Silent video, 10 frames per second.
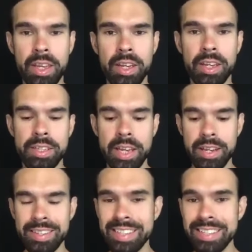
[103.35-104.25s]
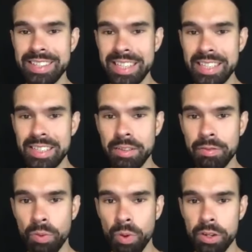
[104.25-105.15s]
contains
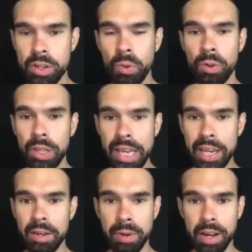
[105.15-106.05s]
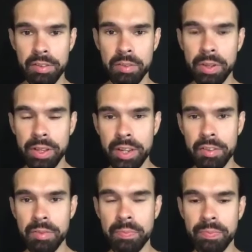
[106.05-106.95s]
64 total gate possibilities.